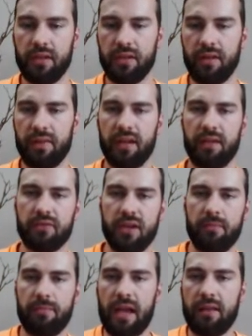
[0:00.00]
You think of trying
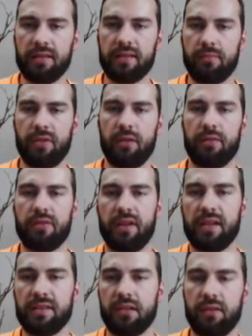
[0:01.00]
to balance the bar with your
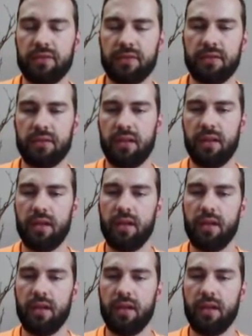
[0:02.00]
hands closer.